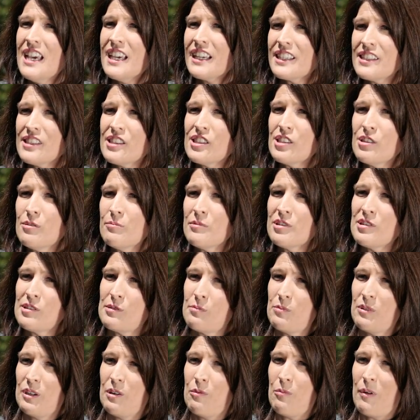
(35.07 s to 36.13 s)
consumers
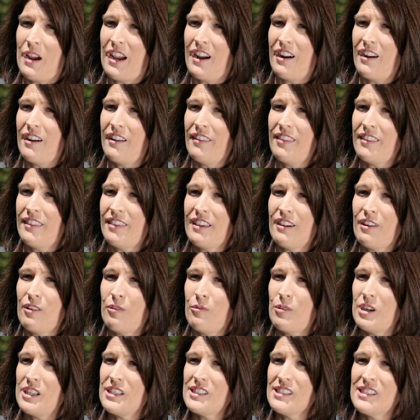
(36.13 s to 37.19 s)
were aware that there
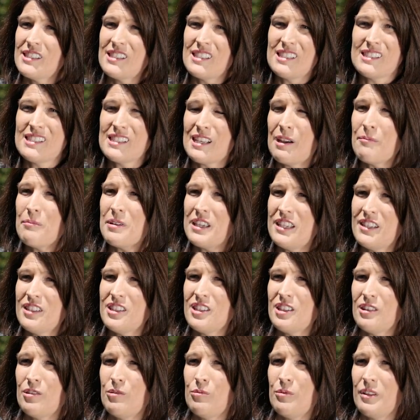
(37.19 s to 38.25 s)
was some
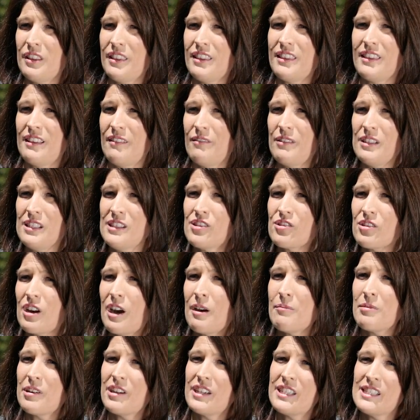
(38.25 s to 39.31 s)
issue with
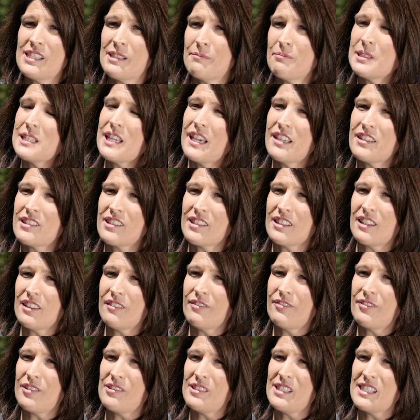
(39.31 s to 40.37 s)
strawberries and potentially the
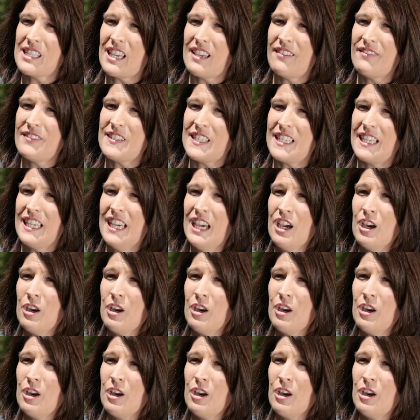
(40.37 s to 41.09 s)
food safety.